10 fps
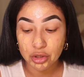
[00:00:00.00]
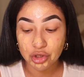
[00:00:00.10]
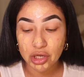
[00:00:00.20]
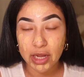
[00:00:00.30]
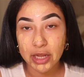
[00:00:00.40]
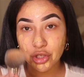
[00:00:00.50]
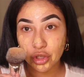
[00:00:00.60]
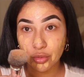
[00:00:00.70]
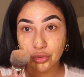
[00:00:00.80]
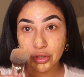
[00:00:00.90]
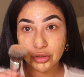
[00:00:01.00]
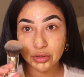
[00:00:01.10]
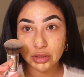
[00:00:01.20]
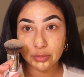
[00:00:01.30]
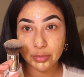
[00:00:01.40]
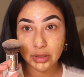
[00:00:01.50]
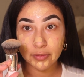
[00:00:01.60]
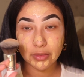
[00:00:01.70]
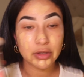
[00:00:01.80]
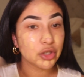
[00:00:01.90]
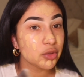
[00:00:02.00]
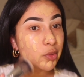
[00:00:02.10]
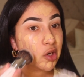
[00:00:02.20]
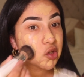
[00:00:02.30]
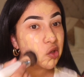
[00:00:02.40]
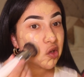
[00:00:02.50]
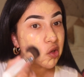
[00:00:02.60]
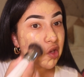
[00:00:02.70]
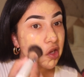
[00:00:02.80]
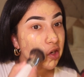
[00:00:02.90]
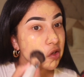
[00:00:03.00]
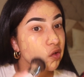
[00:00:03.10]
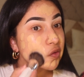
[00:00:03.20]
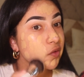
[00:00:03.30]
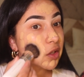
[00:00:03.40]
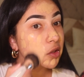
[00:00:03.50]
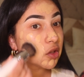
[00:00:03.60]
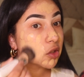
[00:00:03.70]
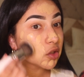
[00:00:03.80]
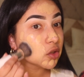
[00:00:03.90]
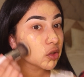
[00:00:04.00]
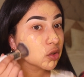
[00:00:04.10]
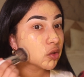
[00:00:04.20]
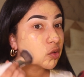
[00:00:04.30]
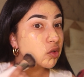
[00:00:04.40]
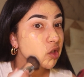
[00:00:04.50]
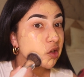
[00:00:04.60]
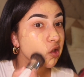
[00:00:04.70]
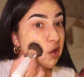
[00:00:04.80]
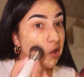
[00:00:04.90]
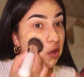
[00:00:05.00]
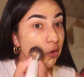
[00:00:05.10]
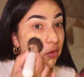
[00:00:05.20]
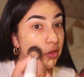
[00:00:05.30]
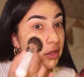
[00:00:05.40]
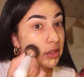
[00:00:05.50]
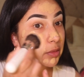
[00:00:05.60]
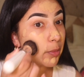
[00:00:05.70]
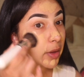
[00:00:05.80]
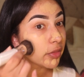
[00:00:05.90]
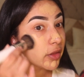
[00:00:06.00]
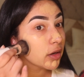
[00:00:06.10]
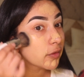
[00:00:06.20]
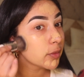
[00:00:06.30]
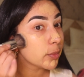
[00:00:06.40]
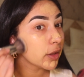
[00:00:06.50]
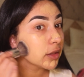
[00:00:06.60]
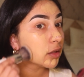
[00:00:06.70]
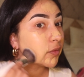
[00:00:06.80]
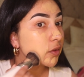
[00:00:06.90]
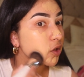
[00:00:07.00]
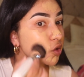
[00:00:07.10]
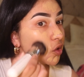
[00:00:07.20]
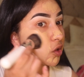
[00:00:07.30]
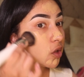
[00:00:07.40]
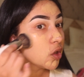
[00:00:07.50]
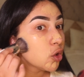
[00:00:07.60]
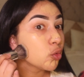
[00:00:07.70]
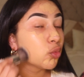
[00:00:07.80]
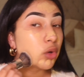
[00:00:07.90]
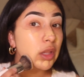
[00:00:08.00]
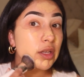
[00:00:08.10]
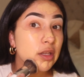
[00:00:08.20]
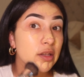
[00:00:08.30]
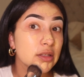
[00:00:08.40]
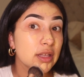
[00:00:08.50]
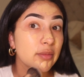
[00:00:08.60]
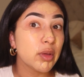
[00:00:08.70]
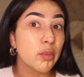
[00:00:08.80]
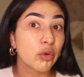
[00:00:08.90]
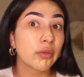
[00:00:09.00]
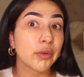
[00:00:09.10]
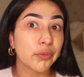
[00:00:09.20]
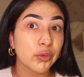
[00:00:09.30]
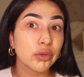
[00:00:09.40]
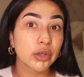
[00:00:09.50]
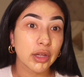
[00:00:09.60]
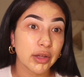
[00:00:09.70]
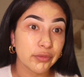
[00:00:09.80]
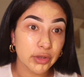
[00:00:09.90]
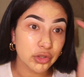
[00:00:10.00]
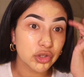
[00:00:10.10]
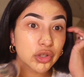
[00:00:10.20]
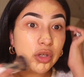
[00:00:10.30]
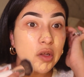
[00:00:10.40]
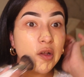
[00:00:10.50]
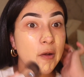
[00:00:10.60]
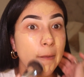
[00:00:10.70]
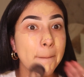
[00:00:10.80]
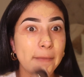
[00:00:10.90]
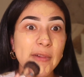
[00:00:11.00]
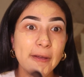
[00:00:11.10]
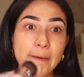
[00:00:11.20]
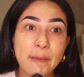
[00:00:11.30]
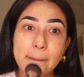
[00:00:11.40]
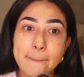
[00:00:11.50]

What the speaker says: JH03, so it's a big foundation brush. And I do feel like this technique or this method of applying the foundation really does give me more of a fuller coverage look.